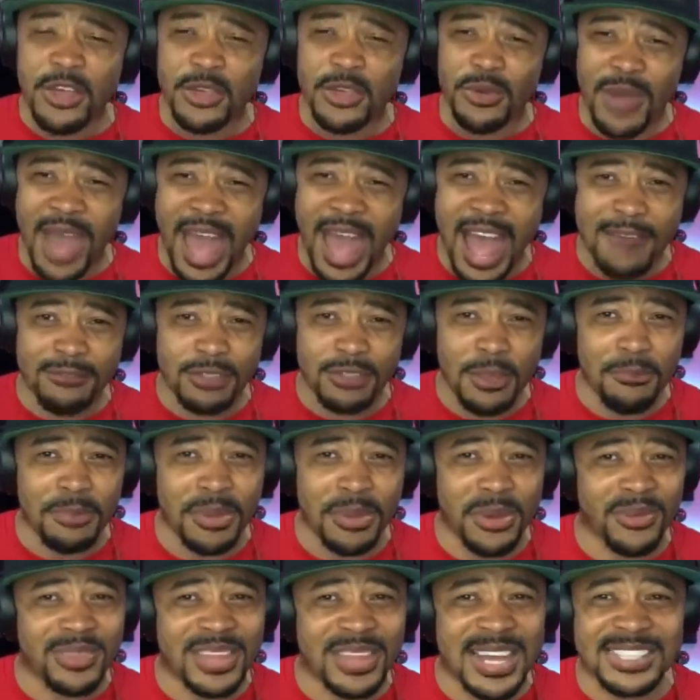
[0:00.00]
You have to
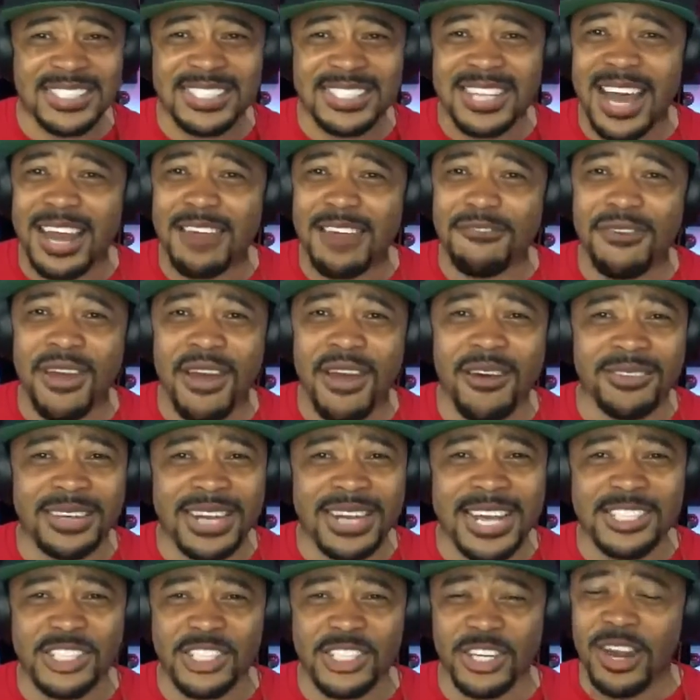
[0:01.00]
build that solid
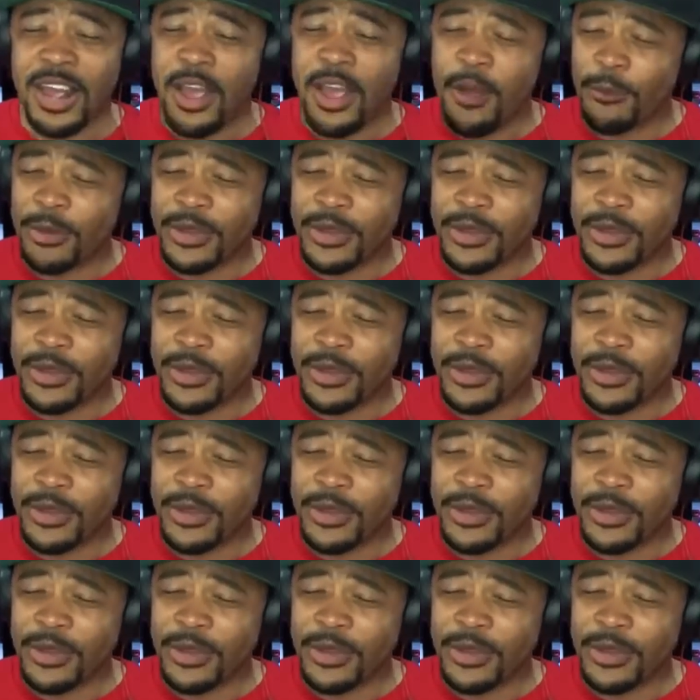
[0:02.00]
foundation.